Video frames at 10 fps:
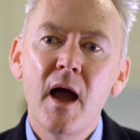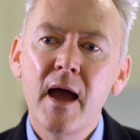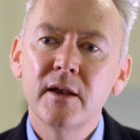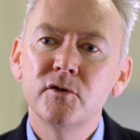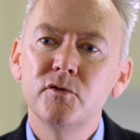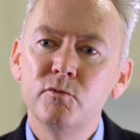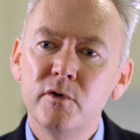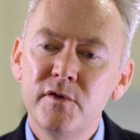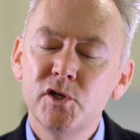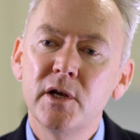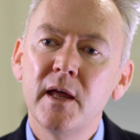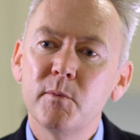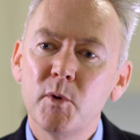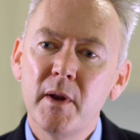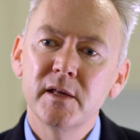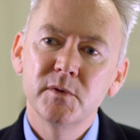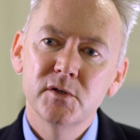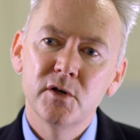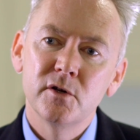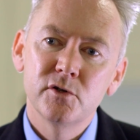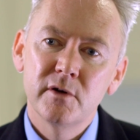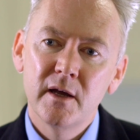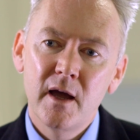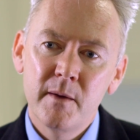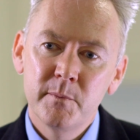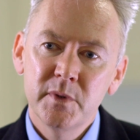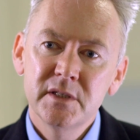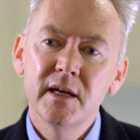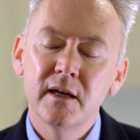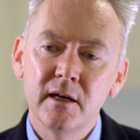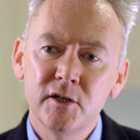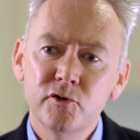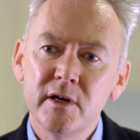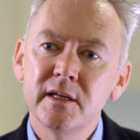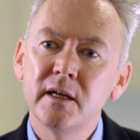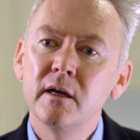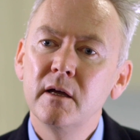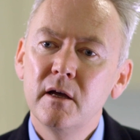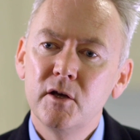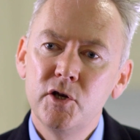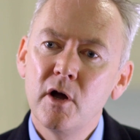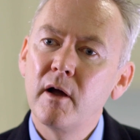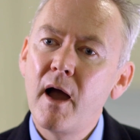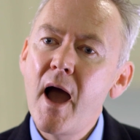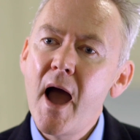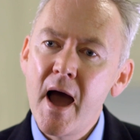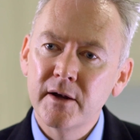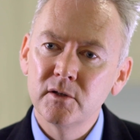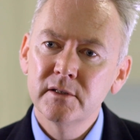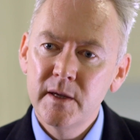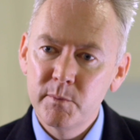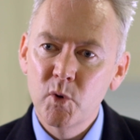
and revision hip replacement surgery, and particularly treating young adult hip